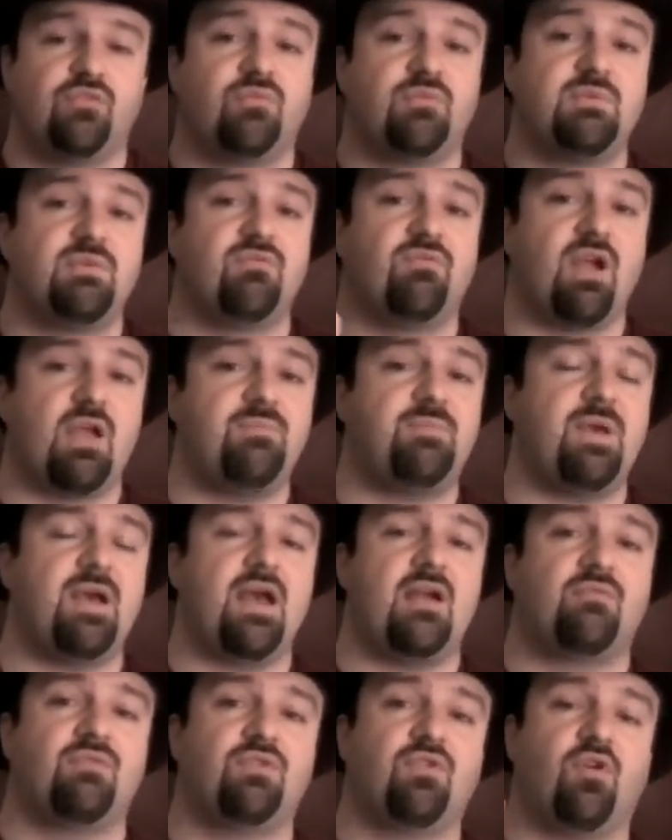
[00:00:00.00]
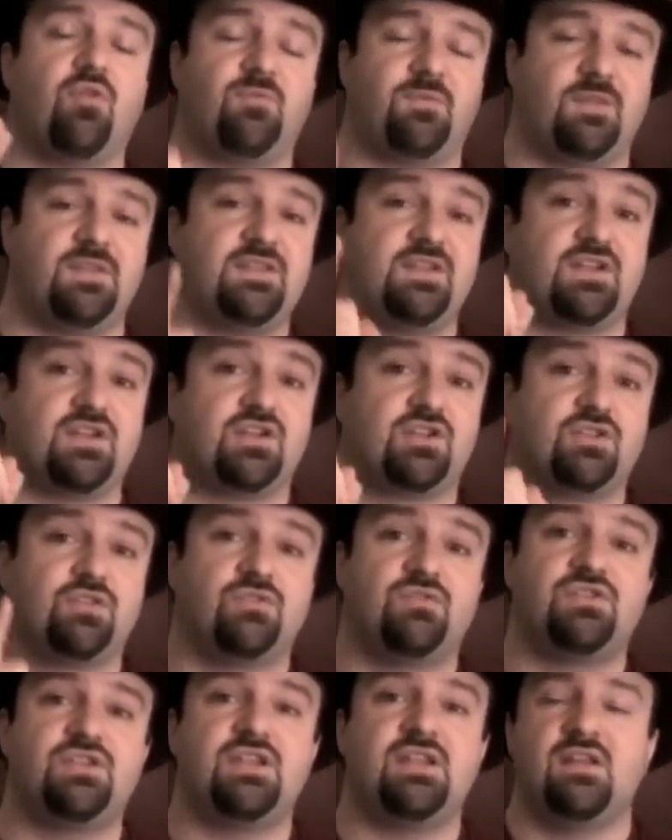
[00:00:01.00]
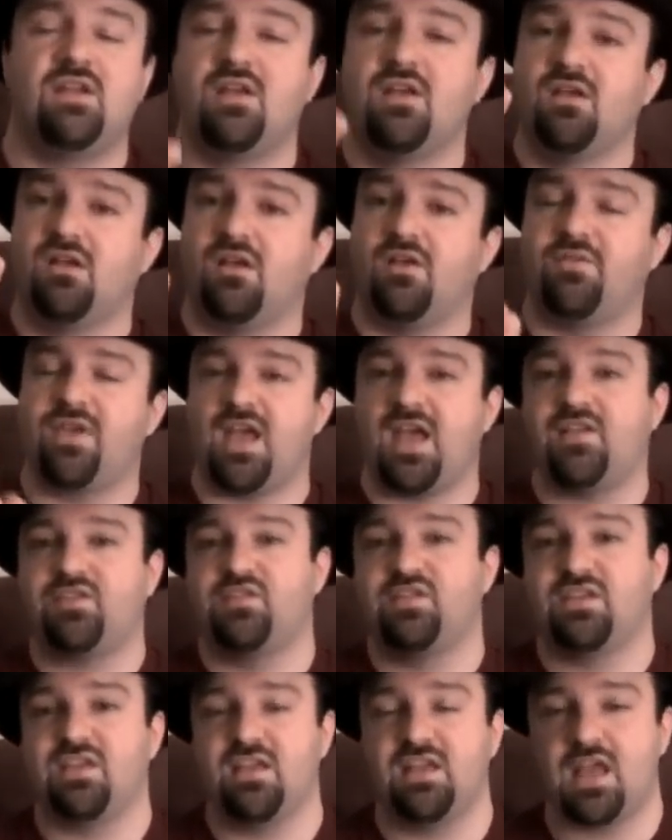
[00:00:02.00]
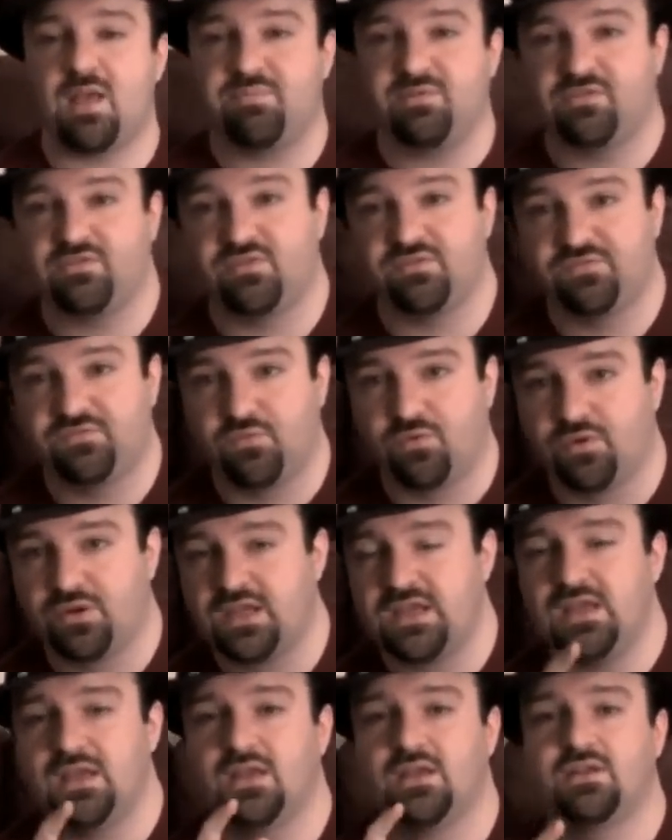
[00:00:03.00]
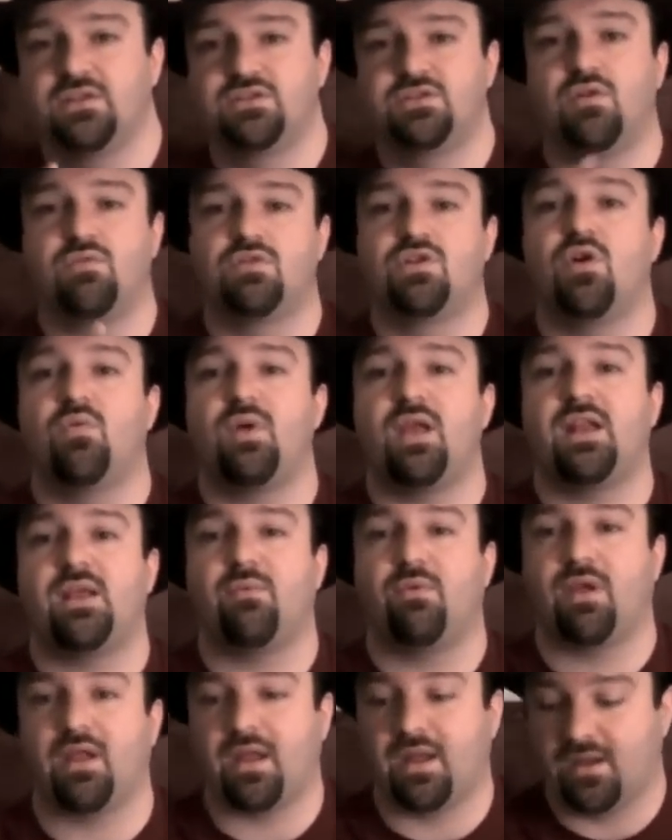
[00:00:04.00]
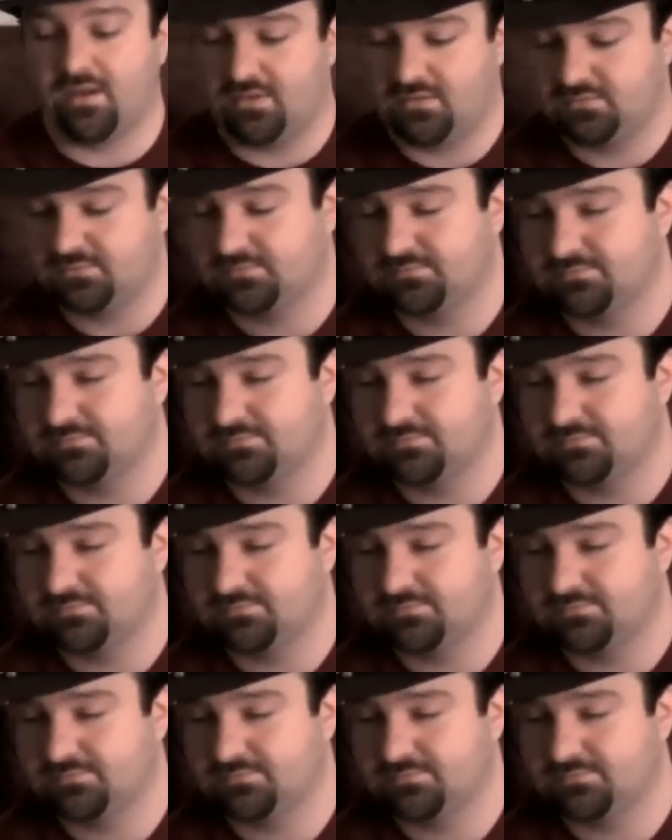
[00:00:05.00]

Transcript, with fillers: So we'll be right back with hopefully the conclusion of Ask the King episode 40. Don't go anywhere.